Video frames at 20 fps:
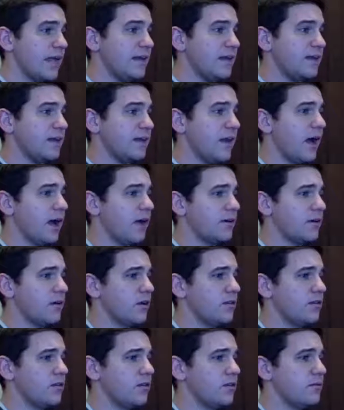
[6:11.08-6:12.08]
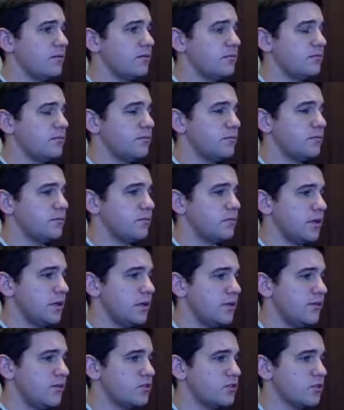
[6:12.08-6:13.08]
to 8 and 9 on the
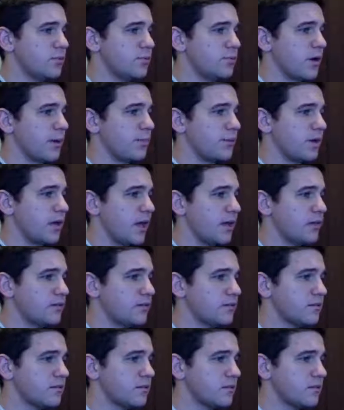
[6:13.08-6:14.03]
individual prep yet.